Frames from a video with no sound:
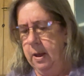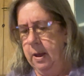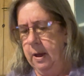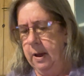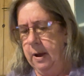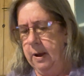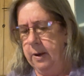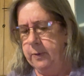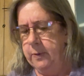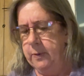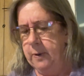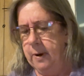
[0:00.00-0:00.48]

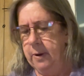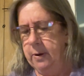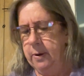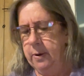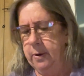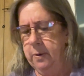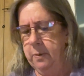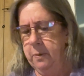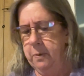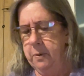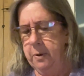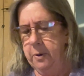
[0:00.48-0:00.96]
I tried to
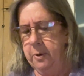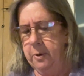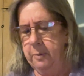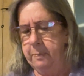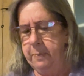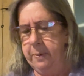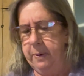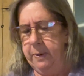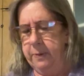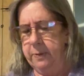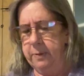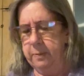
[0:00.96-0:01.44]
do it on a
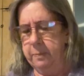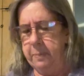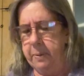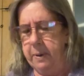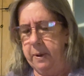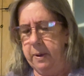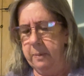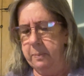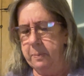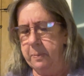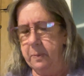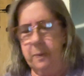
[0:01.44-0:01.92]
piece of
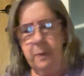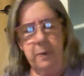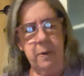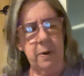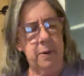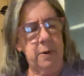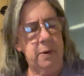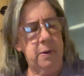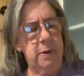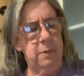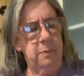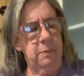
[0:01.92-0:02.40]
paper and it
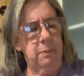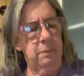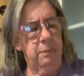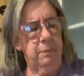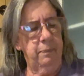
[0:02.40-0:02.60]
didn't.